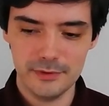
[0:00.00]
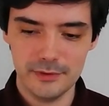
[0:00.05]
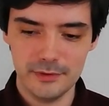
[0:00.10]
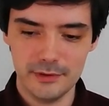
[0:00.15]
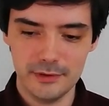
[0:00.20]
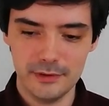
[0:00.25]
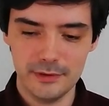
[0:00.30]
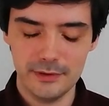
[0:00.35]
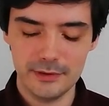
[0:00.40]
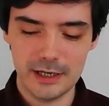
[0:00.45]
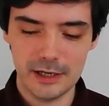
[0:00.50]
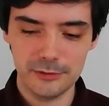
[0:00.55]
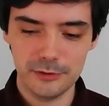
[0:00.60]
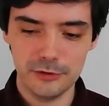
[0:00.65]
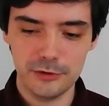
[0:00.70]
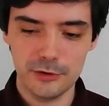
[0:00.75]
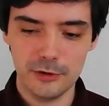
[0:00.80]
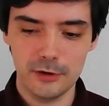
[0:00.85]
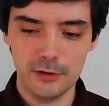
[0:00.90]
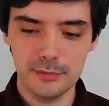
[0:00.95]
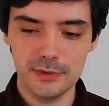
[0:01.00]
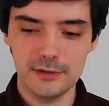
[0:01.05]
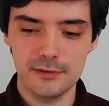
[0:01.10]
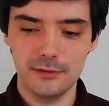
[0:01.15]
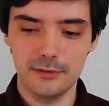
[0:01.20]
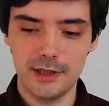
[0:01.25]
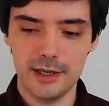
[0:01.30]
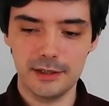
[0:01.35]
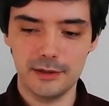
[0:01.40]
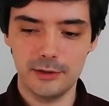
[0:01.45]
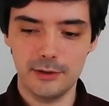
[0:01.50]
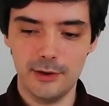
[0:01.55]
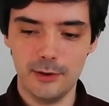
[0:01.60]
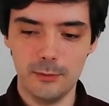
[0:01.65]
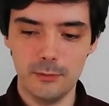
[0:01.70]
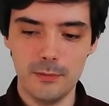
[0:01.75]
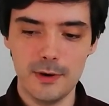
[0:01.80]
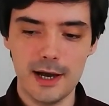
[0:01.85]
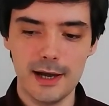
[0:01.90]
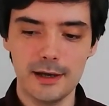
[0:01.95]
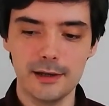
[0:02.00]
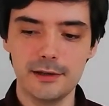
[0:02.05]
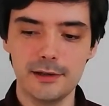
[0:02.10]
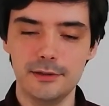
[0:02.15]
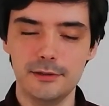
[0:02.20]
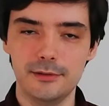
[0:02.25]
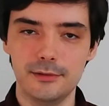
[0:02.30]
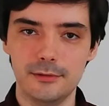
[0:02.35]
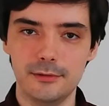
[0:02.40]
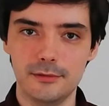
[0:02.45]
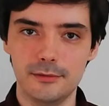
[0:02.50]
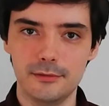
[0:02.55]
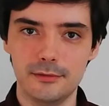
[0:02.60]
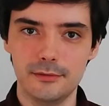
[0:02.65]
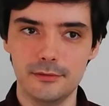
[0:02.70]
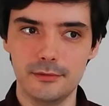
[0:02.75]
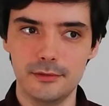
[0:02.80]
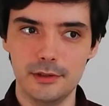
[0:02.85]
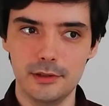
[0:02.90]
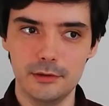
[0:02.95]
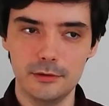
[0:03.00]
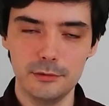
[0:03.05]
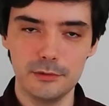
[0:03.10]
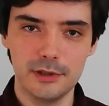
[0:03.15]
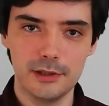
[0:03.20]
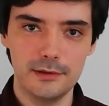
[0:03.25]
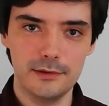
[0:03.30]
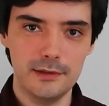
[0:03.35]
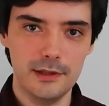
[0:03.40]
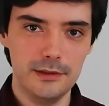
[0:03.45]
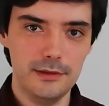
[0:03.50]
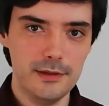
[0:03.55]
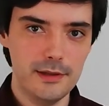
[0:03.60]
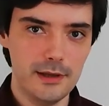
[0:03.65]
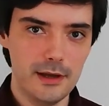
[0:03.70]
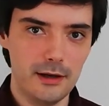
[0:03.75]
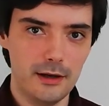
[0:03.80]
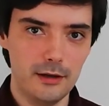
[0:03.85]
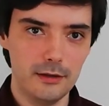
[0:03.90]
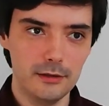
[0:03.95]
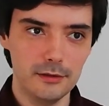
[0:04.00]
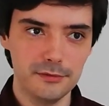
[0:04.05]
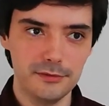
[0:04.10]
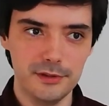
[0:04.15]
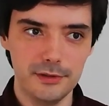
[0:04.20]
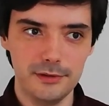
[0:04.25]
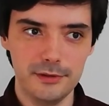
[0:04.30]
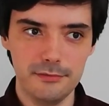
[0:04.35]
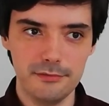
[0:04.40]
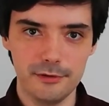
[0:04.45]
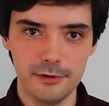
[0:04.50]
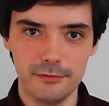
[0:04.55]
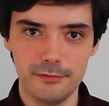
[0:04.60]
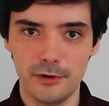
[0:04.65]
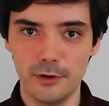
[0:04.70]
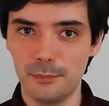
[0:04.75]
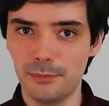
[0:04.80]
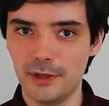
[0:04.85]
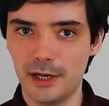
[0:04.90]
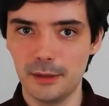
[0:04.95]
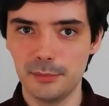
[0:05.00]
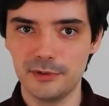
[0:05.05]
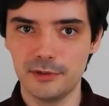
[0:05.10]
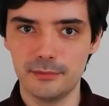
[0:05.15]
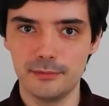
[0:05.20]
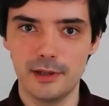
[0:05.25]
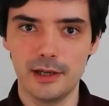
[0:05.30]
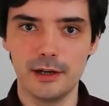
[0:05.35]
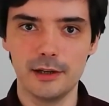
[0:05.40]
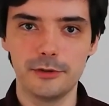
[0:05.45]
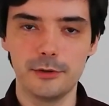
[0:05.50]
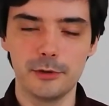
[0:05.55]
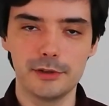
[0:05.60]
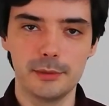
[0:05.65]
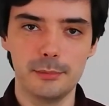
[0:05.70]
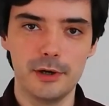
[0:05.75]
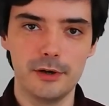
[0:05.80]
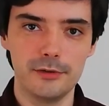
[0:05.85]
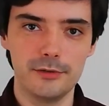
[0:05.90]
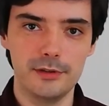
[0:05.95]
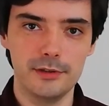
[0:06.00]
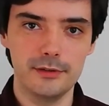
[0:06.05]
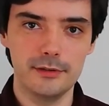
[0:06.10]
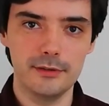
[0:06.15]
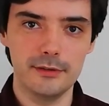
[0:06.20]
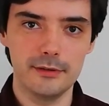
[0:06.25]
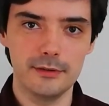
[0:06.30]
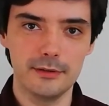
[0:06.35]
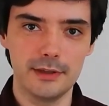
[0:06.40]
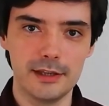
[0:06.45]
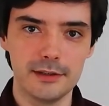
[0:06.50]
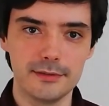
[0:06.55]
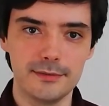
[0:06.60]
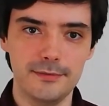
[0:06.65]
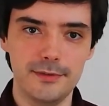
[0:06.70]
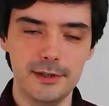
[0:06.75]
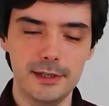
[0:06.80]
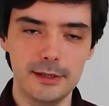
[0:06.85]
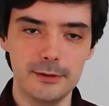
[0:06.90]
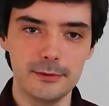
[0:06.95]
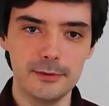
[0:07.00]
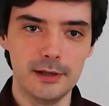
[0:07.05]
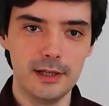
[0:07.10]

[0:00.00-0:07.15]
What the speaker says: now the job is to go back and look at all of the different verb types that I talked about in the last video